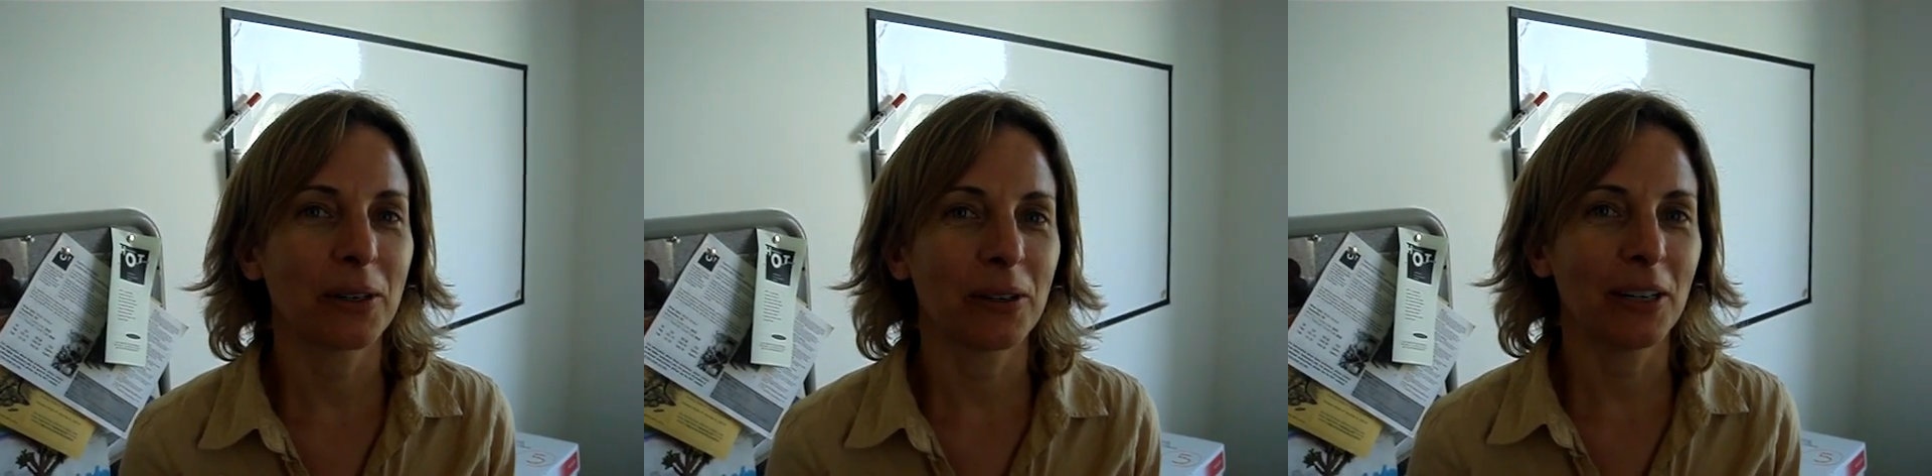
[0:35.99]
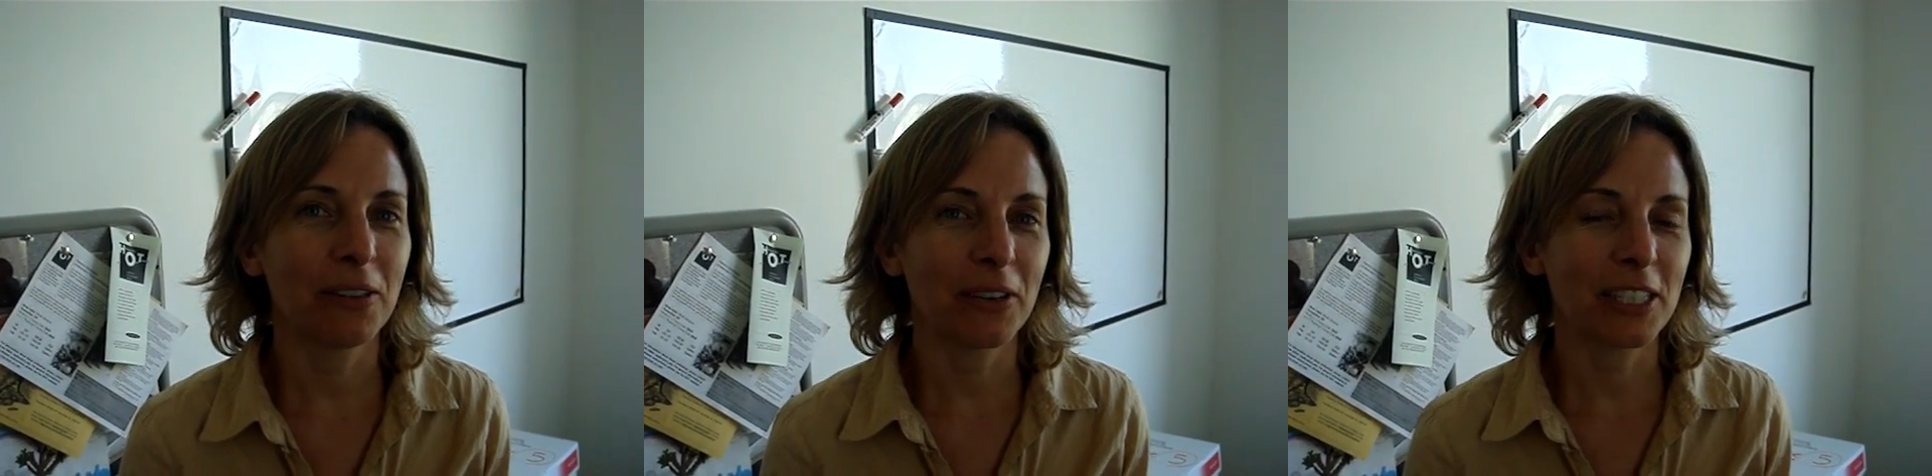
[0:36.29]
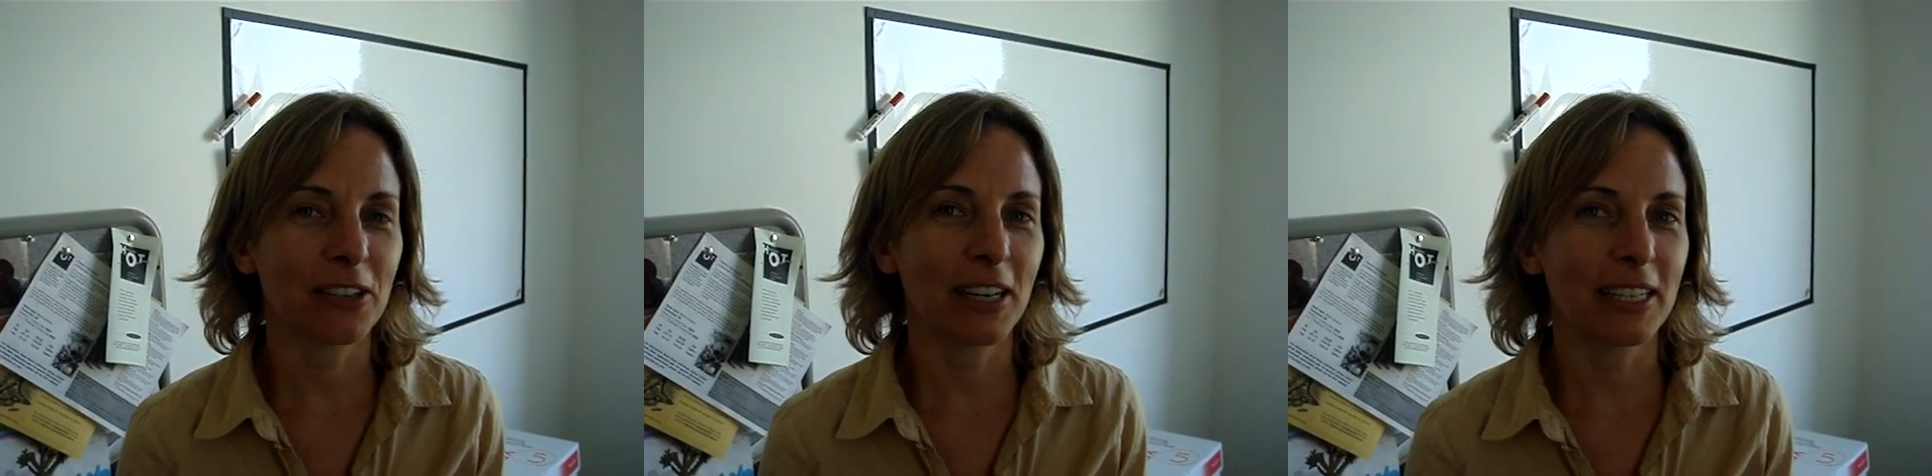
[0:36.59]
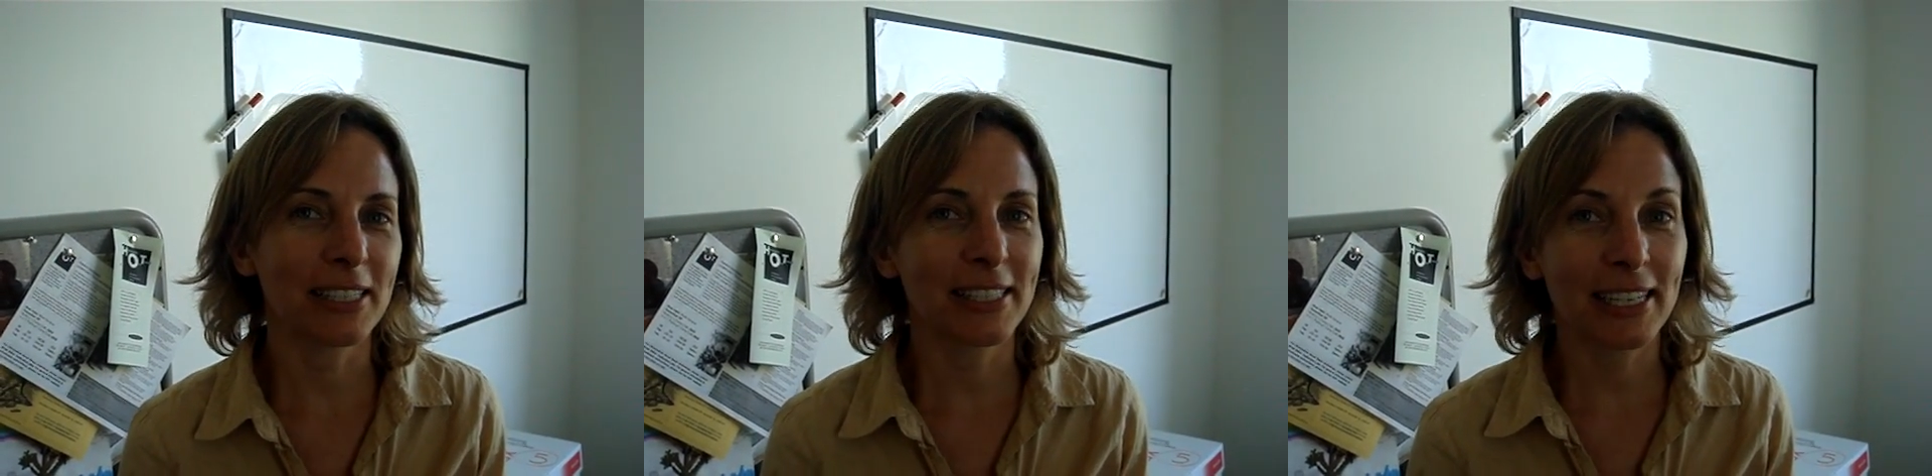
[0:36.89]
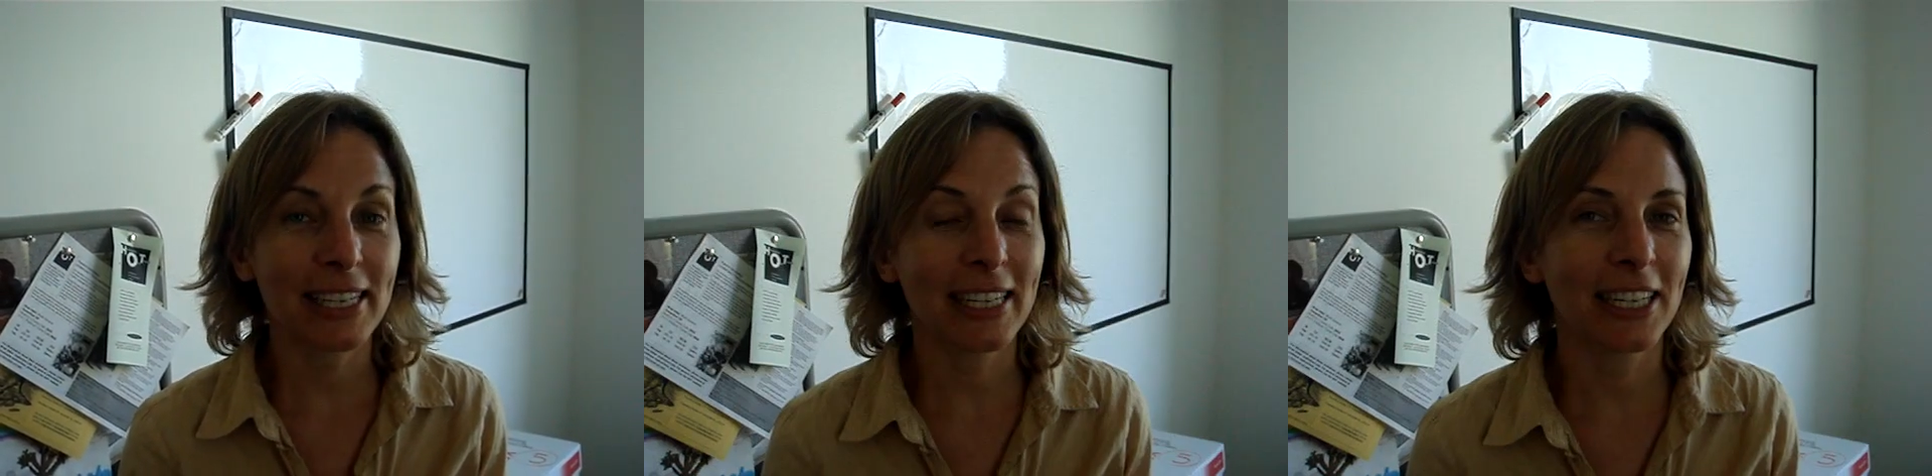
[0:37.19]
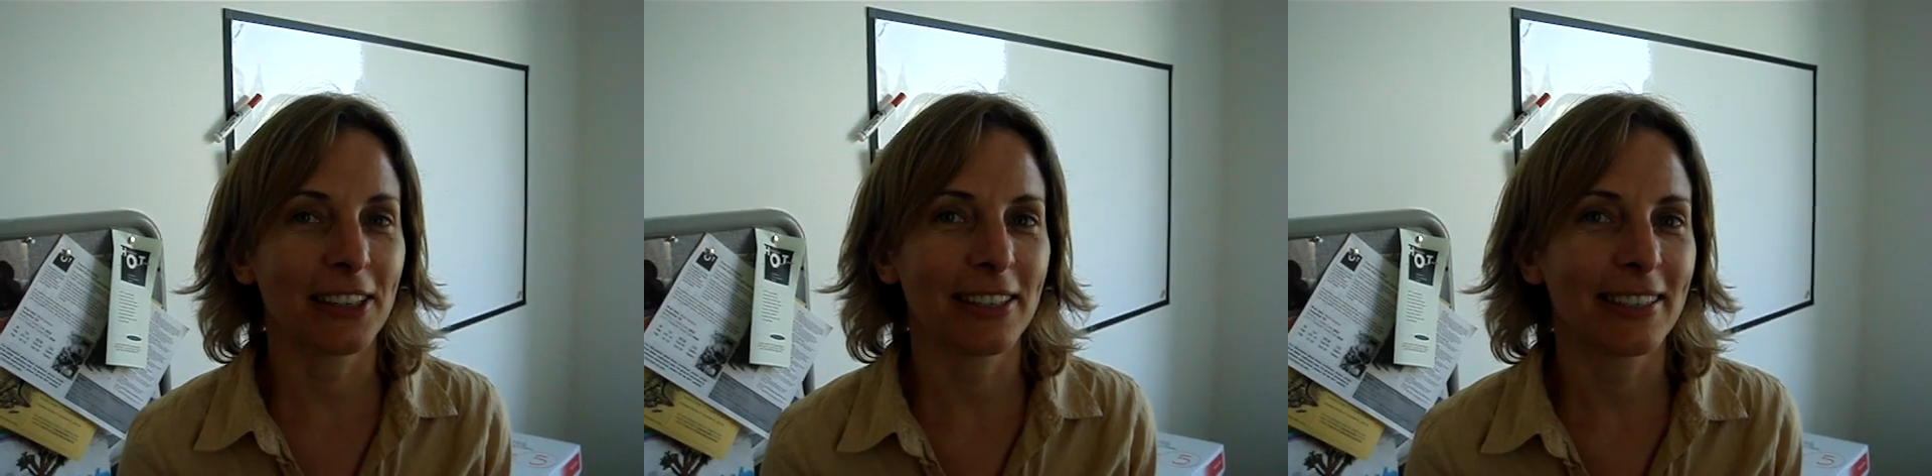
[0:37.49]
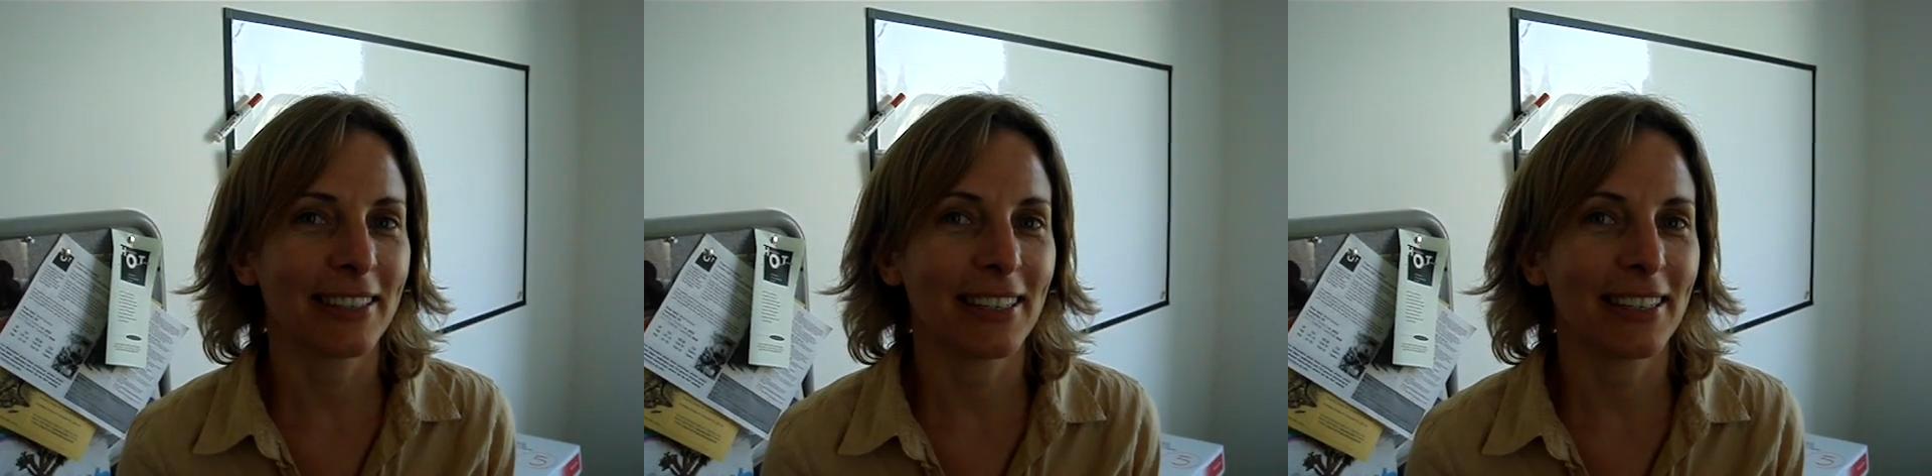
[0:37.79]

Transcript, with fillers: or if I try to stay here